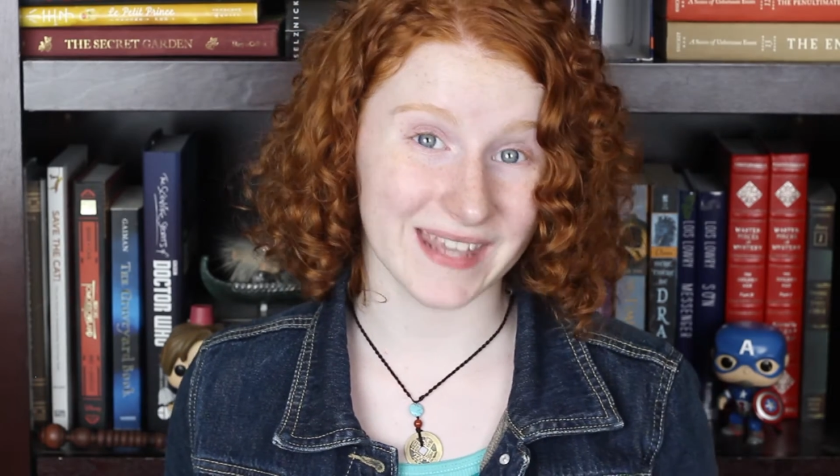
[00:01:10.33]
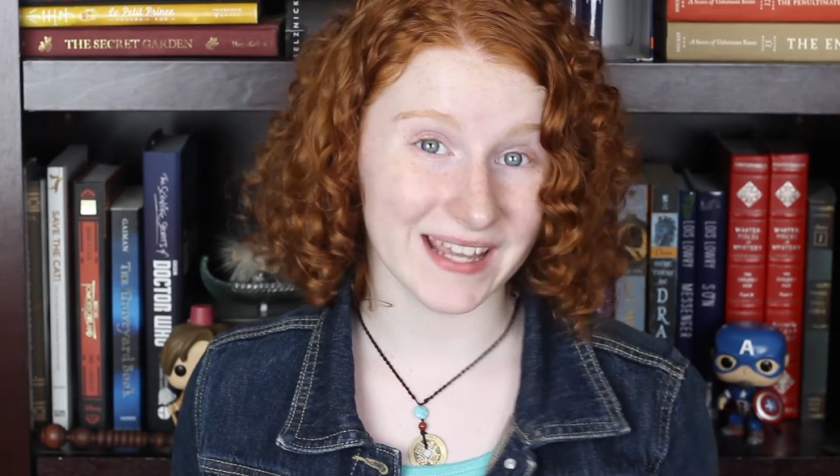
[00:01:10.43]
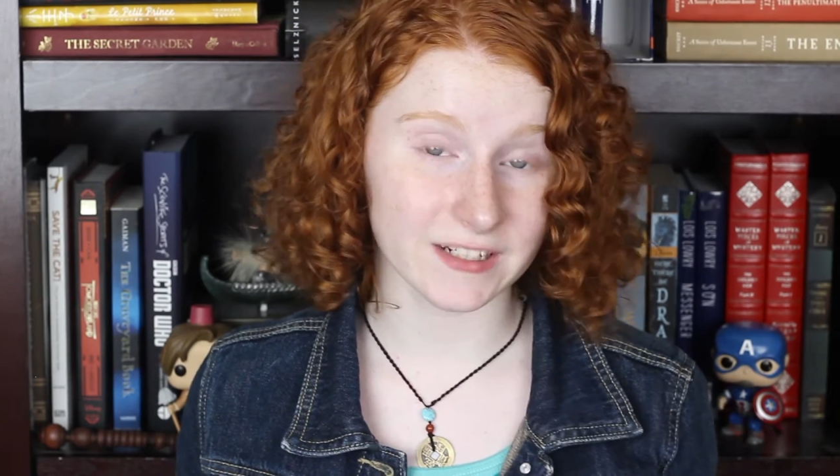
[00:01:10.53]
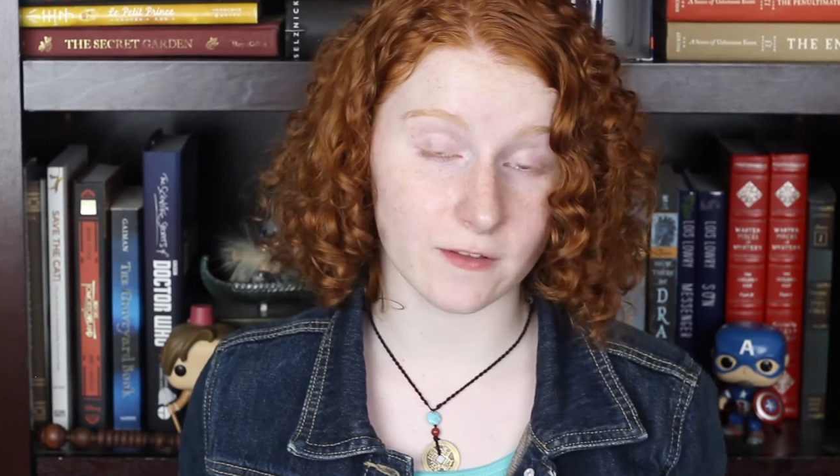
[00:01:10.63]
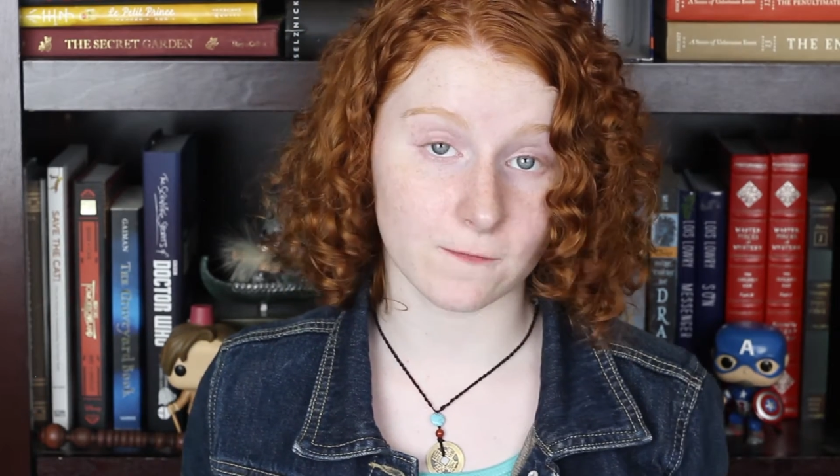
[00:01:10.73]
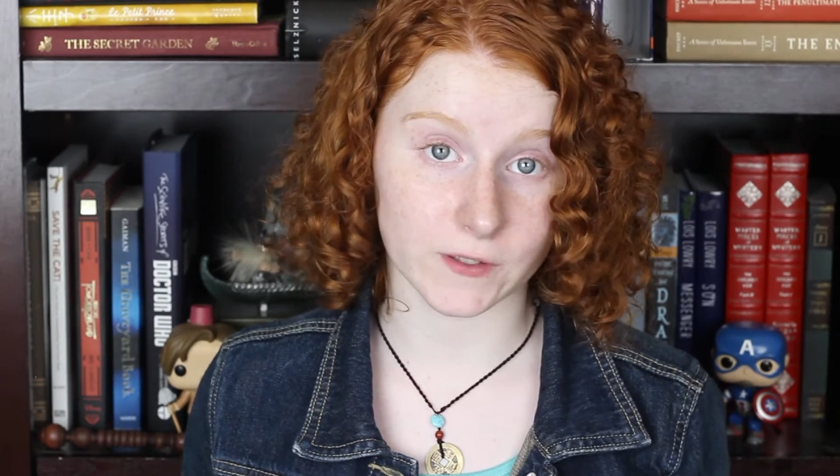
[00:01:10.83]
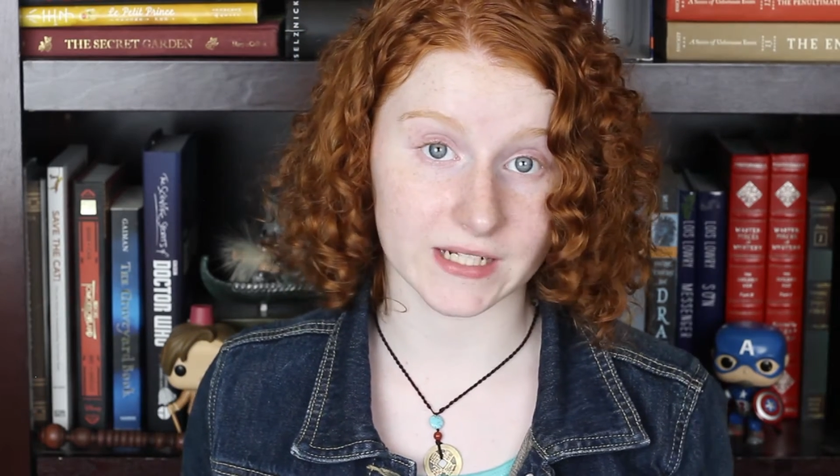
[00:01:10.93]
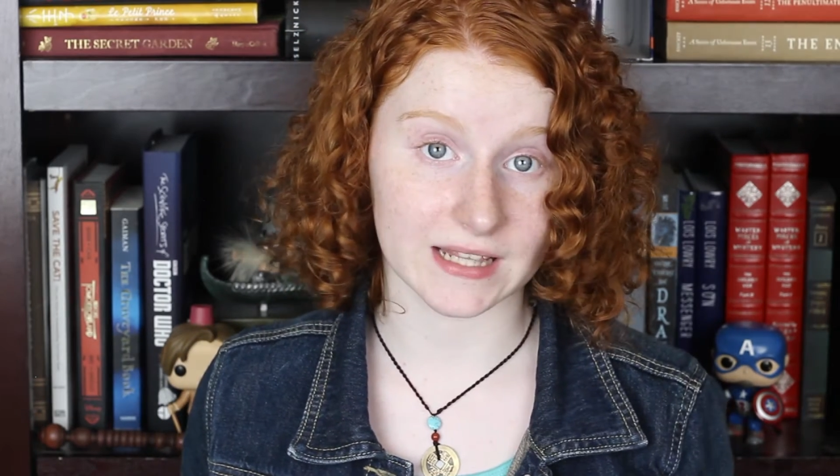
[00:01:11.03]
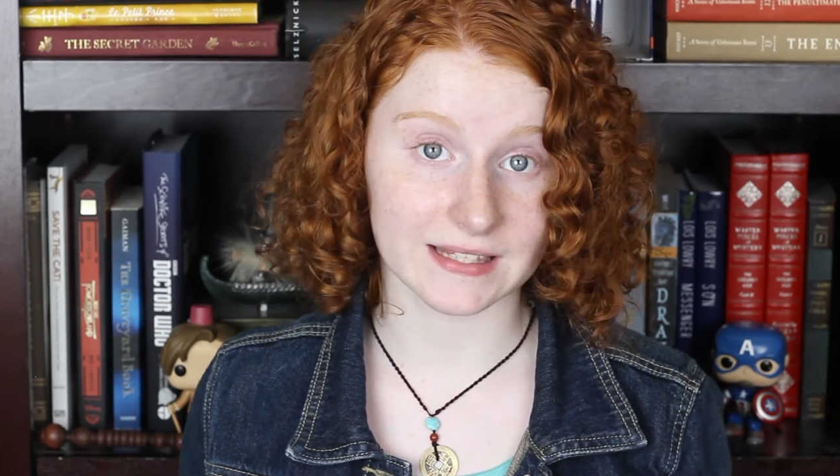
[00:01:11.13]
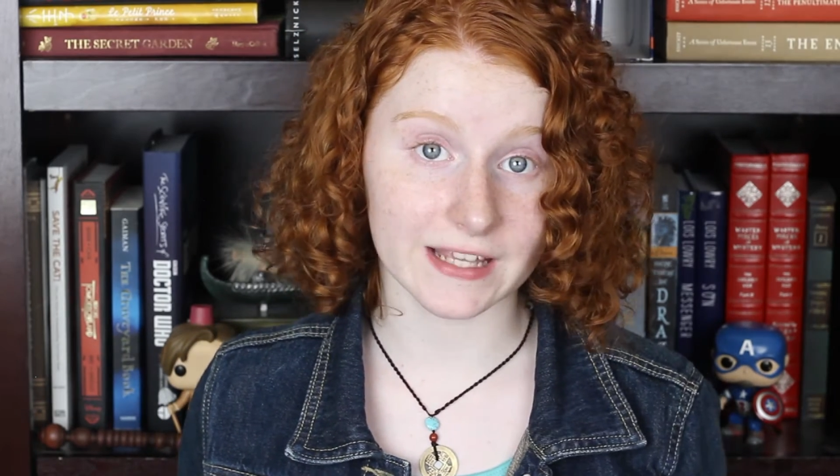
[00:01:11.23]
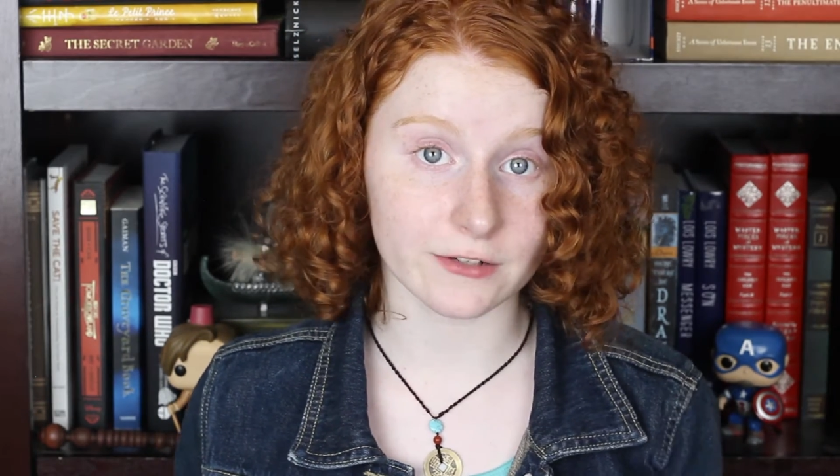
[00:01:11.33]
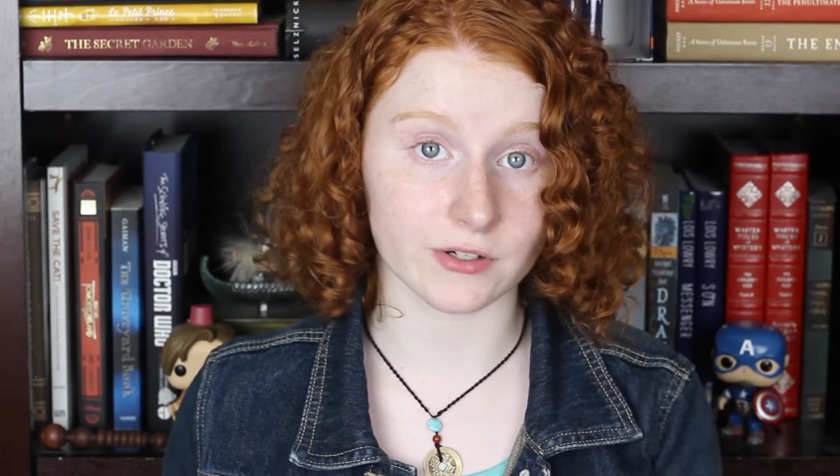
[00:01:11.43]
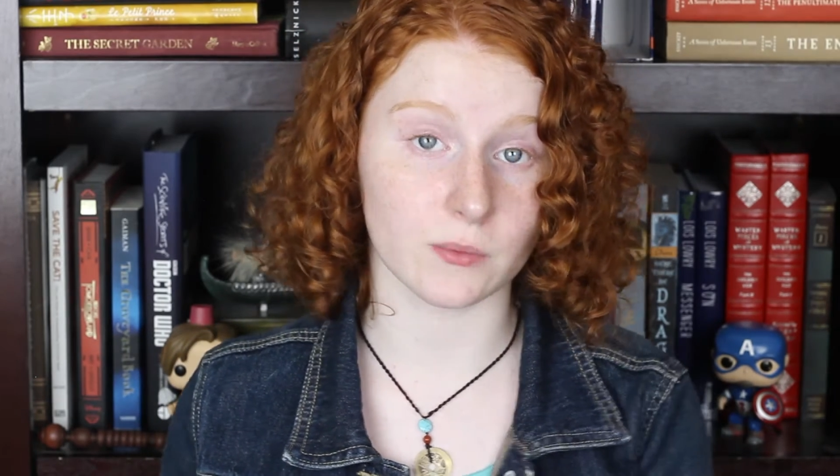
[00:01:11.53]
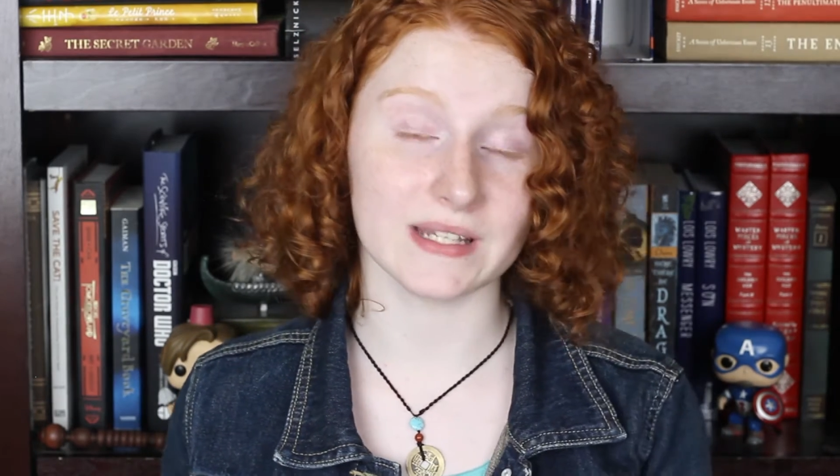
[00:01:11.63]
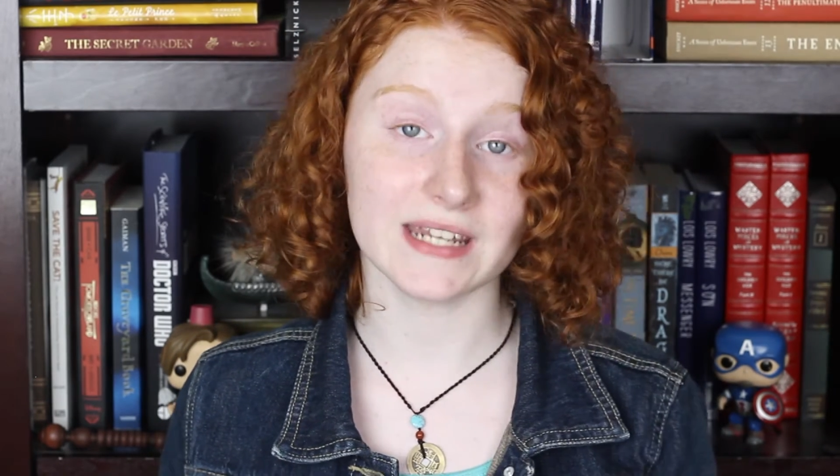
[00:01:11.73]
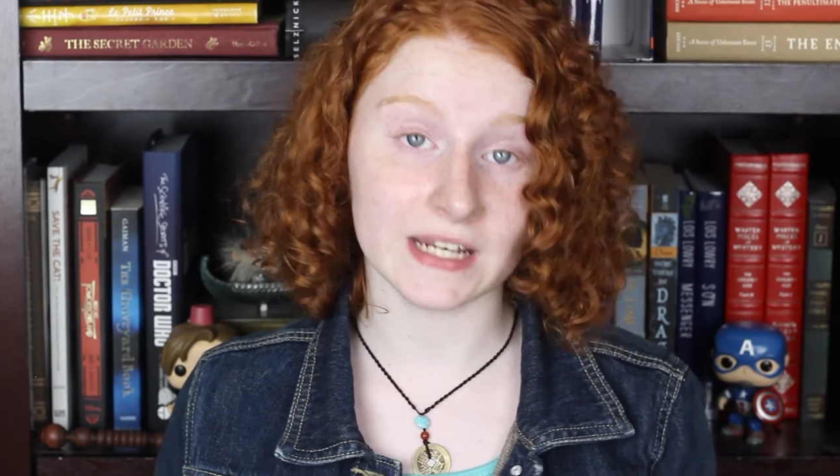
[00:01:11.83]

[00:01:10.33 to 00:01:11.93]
the end of the 14th century when